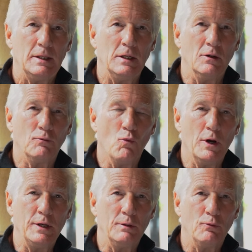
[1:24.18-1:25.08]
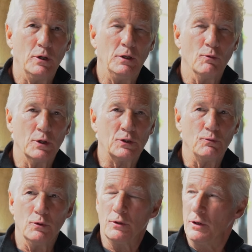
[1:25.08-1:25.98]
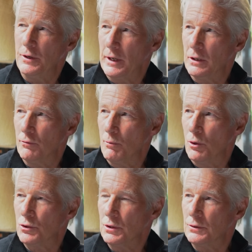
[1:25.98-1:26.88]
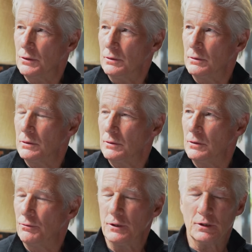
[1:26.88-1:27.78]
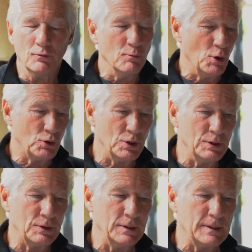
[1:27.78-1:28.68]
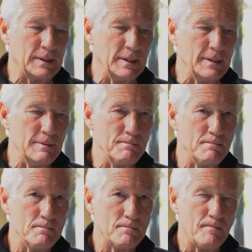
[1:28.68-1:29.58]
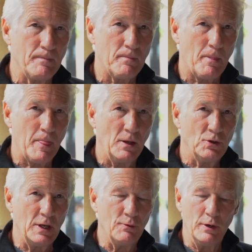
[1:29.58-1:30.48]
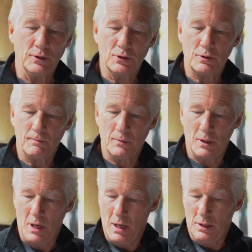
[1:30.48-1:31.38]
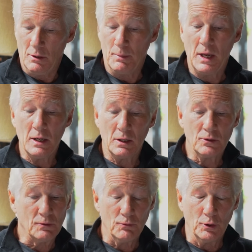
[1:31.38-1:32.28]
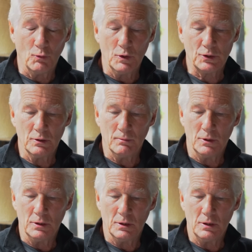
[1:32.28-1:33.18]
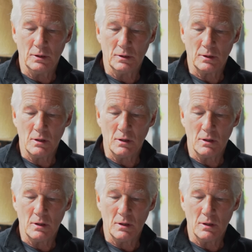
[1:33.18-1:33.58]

if one really works with our negative emotions, afflictive emotions. It generates the beginnings of real wisdom and